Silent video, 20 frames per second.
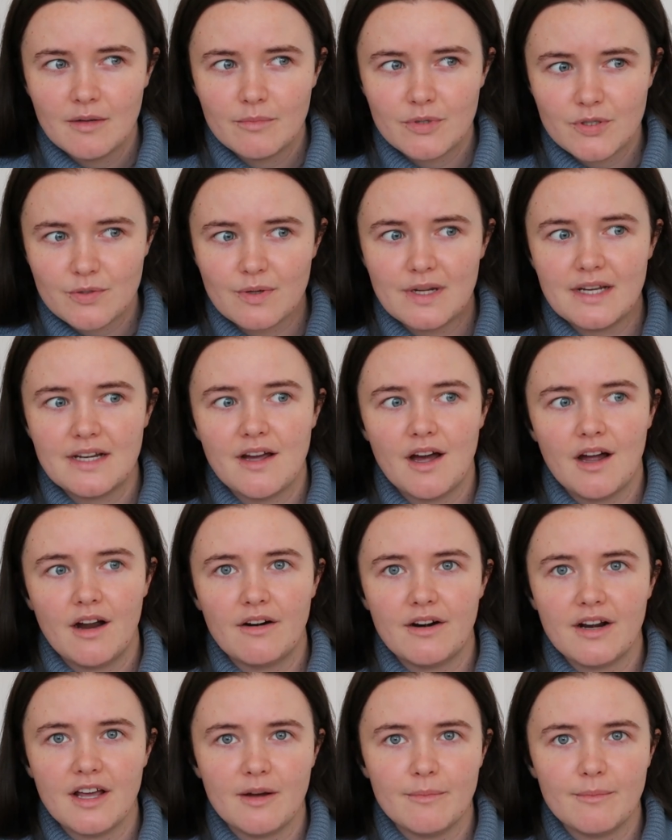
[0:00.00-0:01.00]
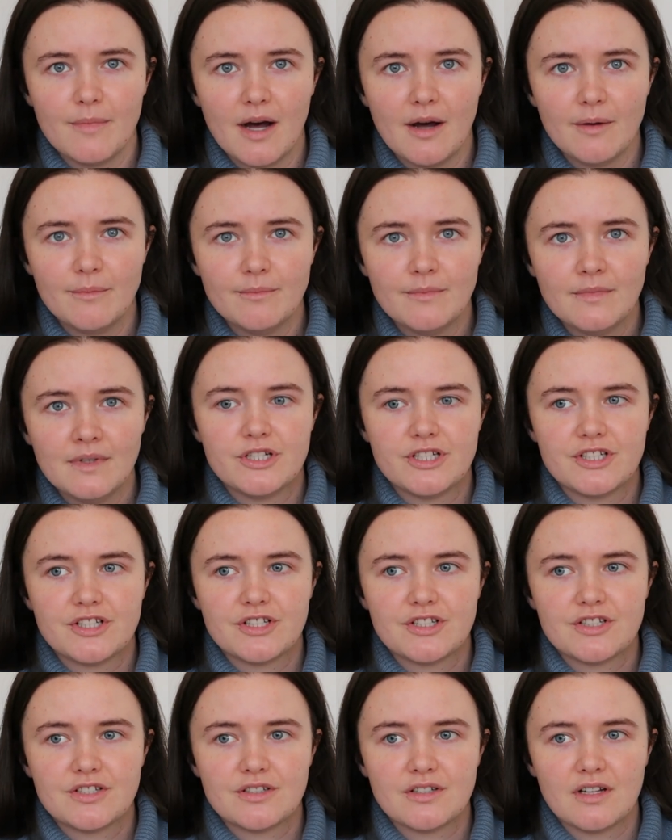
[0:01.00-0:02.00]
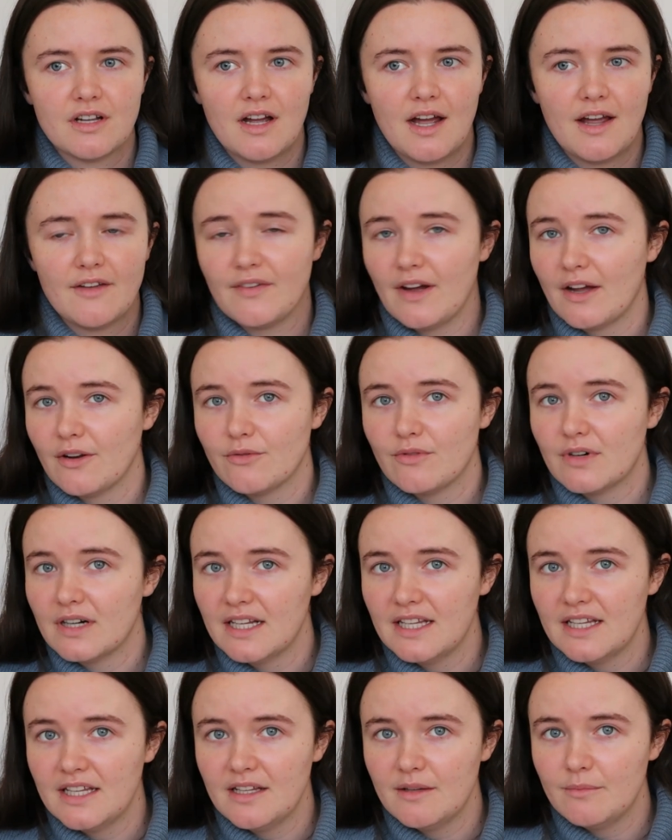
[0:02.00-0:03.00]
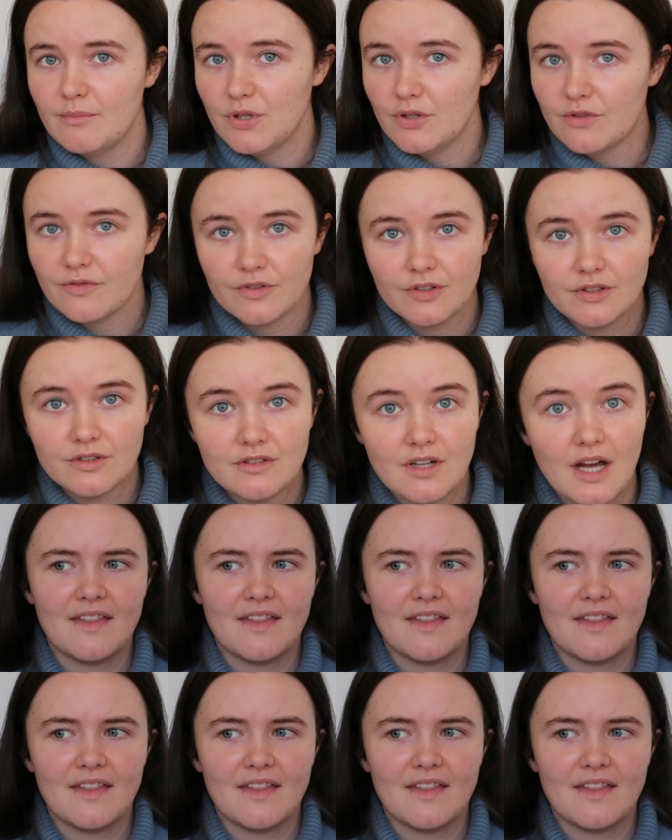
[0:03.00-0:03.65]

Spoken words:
between her and her mum, which I found really beautiful.